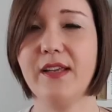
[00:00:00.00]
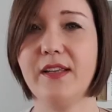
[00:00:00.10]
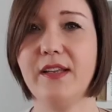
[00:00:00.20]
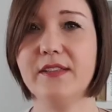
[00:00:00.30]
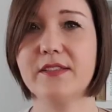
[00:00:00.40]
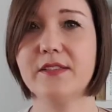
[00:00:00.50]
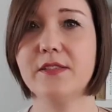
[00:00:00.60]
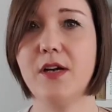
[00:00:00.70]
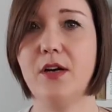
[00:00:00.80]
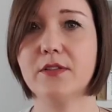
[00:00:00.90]
like he's
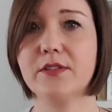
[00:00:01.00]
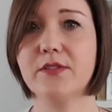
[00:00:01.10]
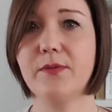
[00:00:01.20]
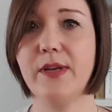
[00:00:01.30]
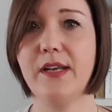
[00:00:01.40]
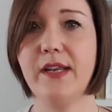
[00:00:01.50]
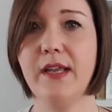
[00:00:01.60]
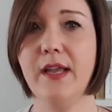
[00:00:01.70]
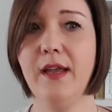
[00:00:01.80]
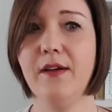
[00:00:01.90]
not really